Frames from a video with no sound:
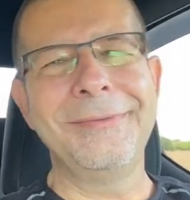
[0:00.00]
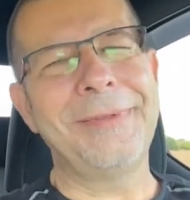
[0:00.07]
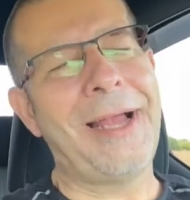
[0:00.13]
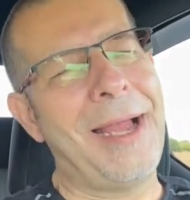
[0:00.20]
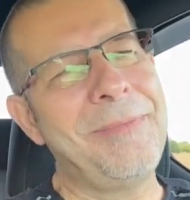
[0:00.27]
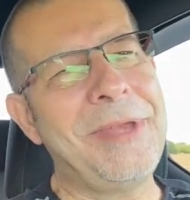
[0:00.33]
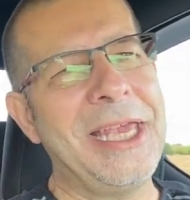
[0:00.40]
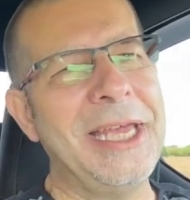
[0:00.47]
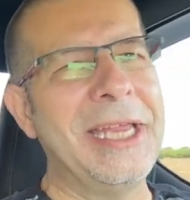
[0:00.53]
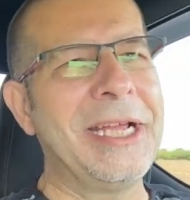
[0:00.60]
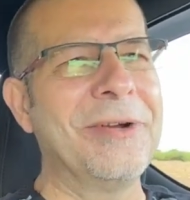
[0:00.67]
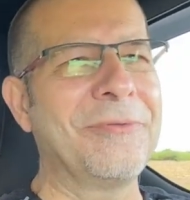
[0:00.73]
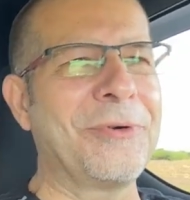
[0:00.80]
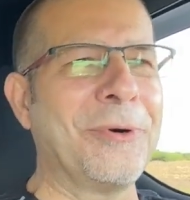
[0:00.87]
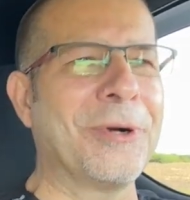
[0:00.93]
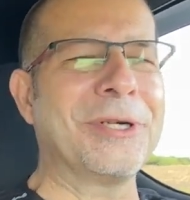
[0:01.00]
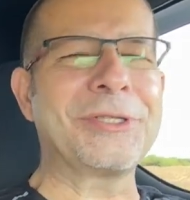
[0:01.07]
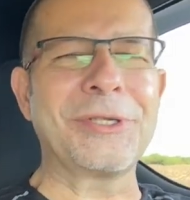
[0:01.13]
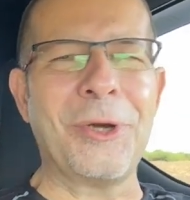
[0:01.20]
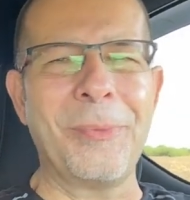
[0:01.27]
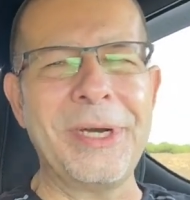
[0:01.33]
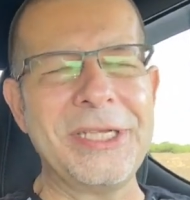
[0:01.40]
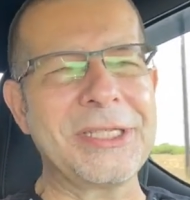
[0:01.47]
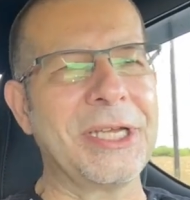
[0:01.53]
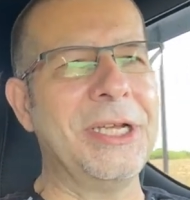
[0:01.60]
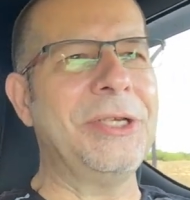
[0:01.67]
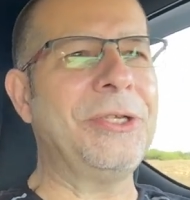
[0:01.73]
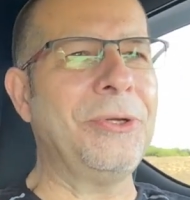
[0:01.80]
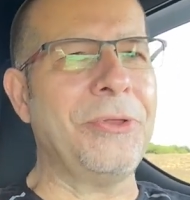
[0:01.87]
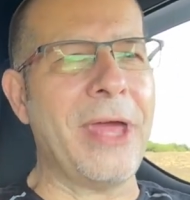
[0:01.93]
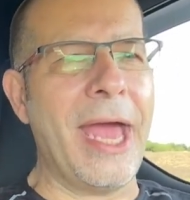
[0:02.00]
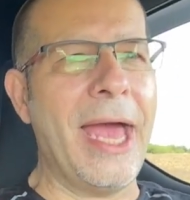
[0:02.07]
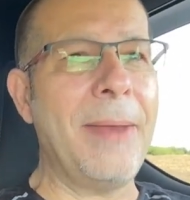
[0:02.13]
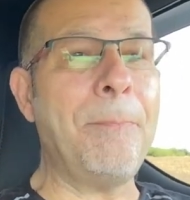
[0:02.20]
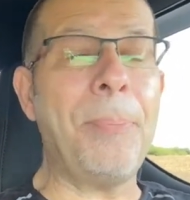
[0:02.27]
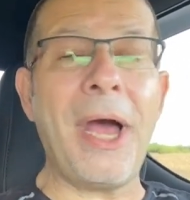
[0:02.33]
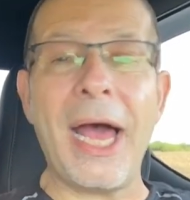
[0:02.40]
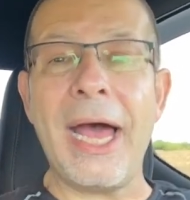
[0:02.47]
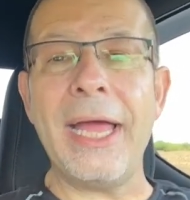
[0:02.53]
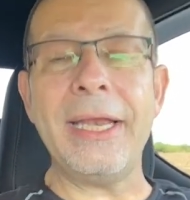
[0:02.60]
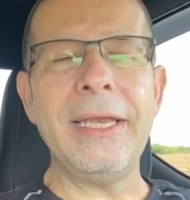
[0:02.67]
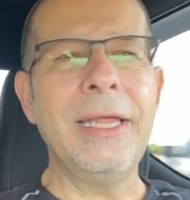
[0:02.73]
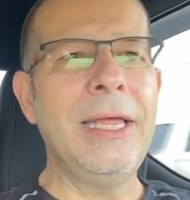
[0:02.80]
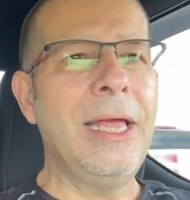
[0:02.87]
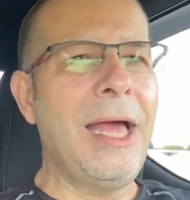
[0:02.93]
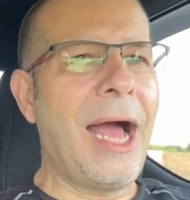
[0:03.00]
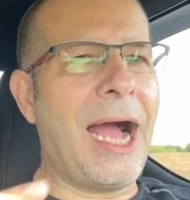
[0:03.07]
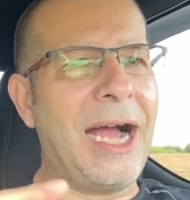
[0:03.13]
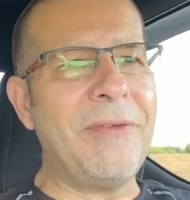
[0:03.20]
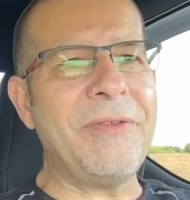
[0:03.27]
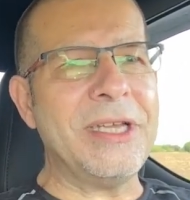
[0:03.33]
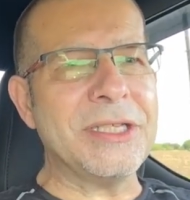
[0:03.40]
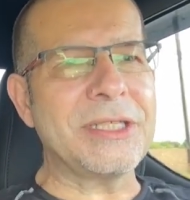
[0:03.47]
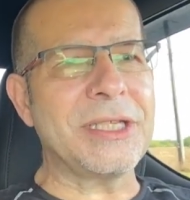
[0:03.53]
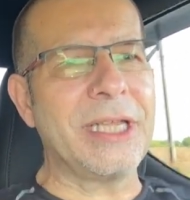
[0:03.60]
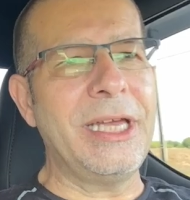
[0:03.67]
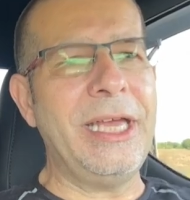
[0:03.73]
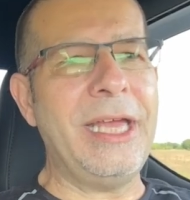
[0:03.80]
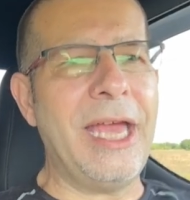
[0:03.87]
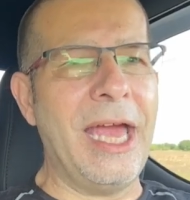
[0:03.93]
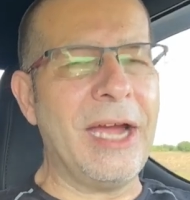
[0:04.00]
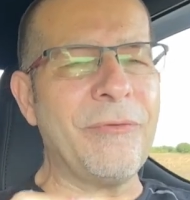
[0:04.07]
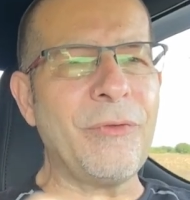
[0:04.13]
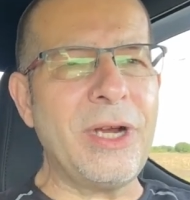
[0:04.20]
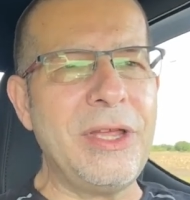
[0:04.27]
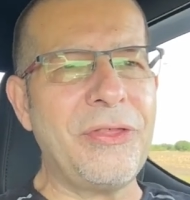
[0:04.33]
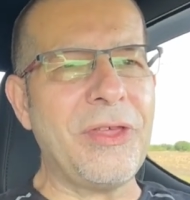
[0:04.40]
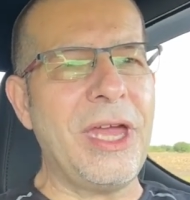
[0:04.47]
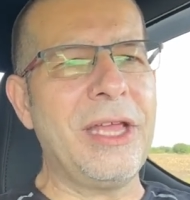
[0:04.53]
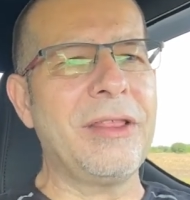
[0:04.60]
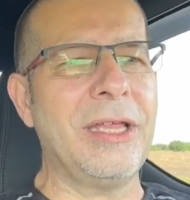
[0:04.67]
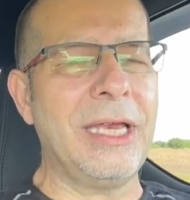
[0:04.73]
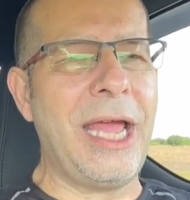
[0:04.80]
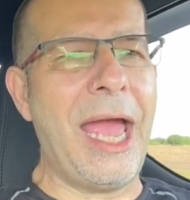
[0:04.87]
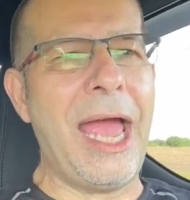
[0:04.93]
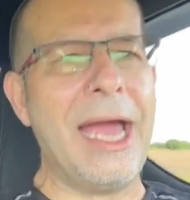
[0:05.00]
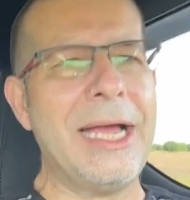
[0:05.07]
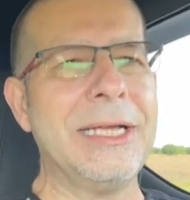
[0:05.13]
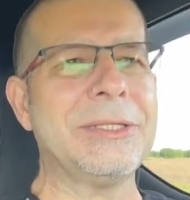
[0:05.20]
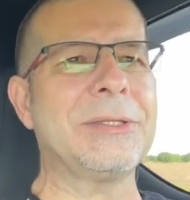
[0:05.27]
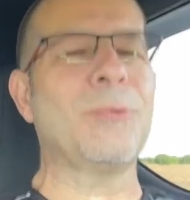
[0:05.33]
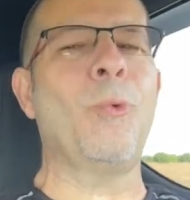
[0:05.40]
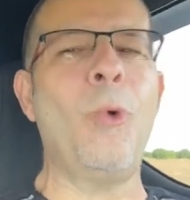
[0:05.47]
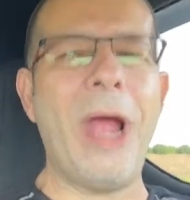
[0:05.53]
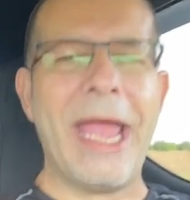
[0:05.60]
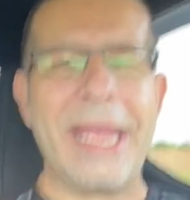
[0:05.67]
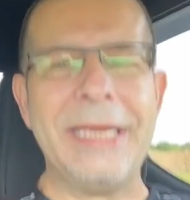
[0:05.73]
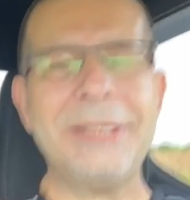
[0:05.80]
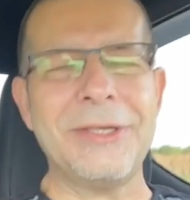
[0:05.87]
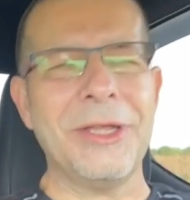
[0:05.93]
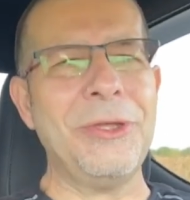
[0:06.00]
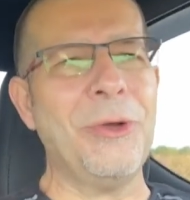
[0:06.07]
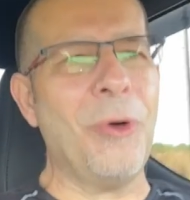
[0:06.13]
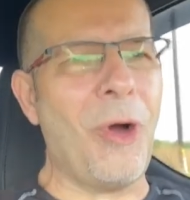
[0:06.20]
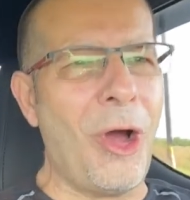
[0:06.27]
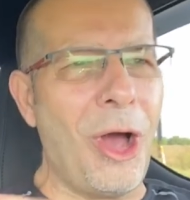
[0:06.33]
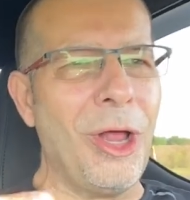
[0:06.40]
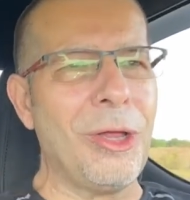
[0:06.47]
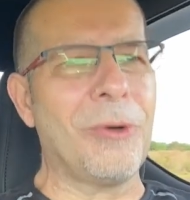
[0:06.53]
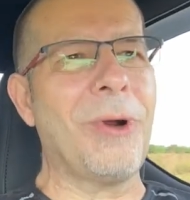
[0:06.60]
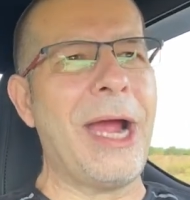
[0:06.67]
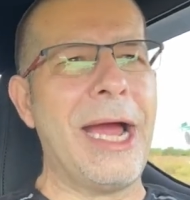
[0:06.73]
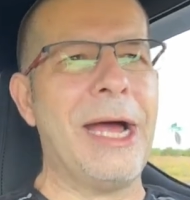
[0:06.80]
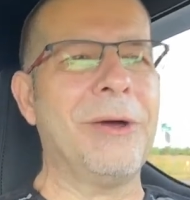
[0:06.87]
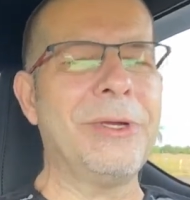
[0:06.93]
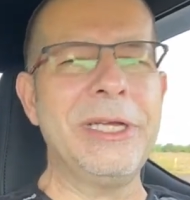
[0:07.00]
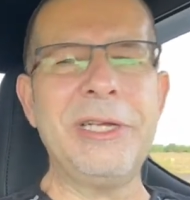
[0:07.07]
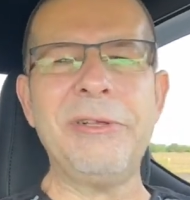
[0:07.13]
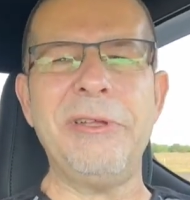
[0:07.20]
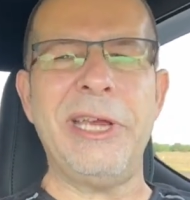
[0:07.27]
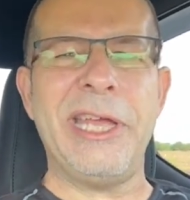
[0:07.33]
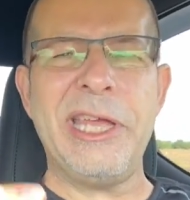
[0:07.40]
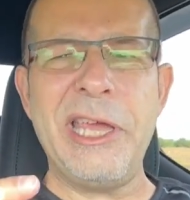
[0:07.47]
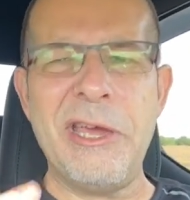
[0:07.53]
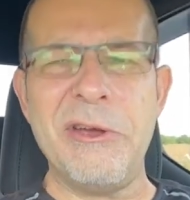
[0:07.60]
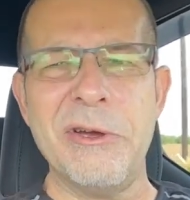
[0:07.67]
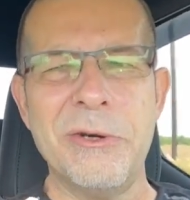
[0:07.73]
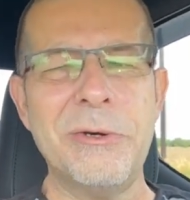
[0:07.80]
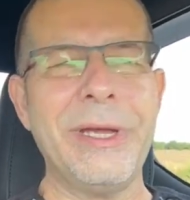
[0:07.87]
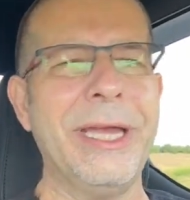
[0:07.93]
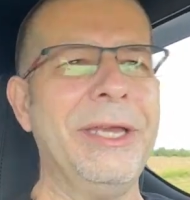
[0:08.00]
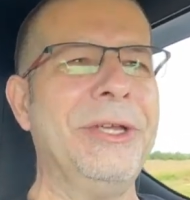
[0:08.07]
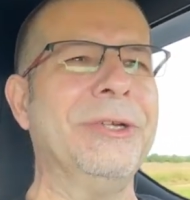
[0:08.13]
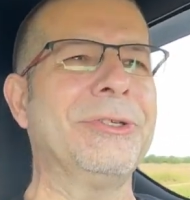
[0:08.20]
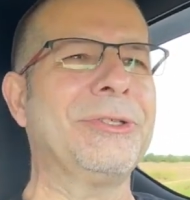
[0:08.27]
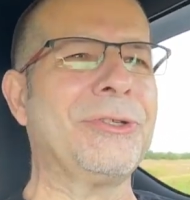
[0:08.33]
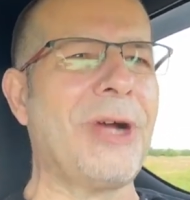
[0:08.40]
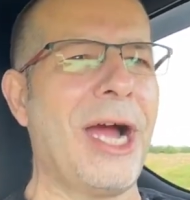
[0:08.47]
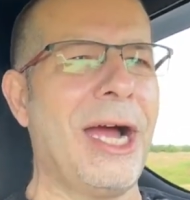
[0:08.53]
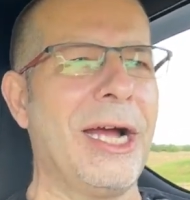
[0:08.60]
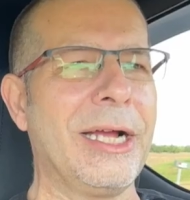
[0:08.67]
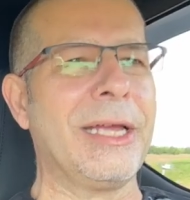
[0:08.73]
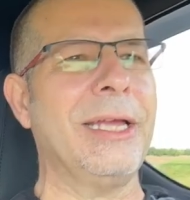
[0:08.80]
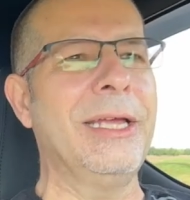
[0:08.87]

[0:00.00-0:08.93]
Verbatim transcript: I'm kidding, of course, nobody's going to do that, but obviously everything that has weight that you haul around, including you in your truck,